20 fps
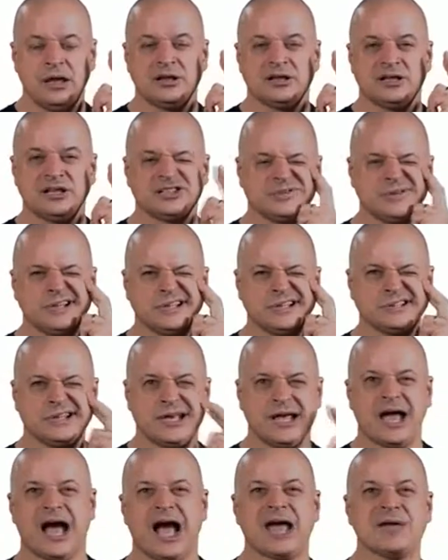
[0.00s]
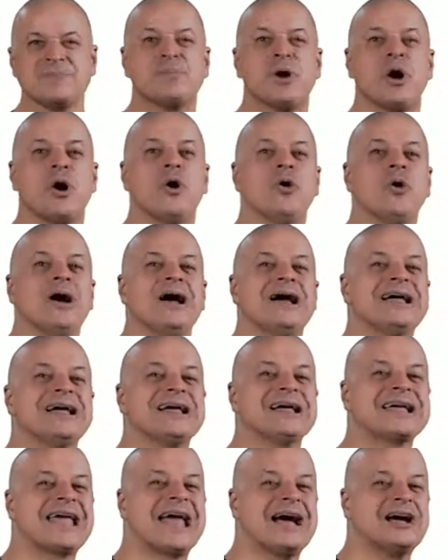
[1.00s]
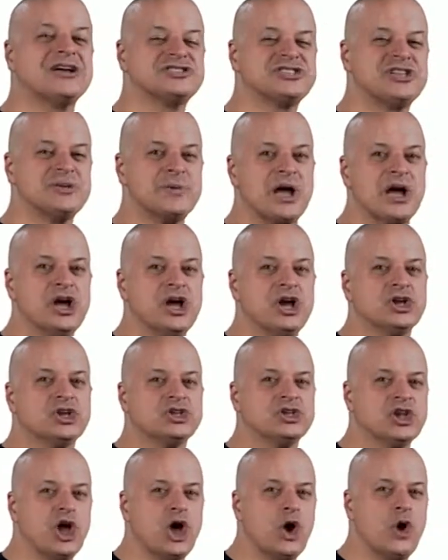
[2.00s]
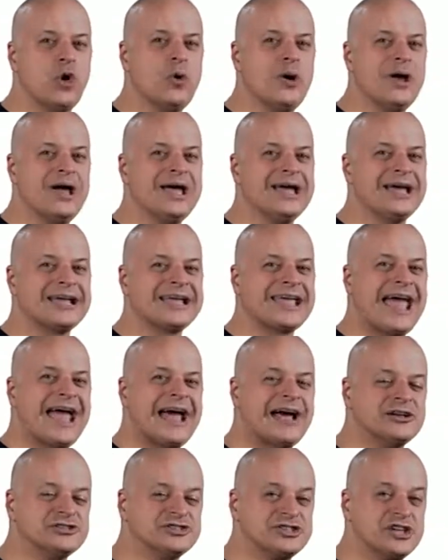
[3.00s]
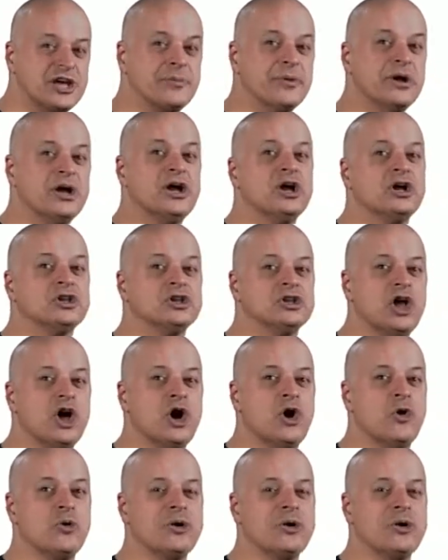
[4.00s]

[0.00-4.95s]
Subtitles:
this means hypocalcemia, low calcium. Low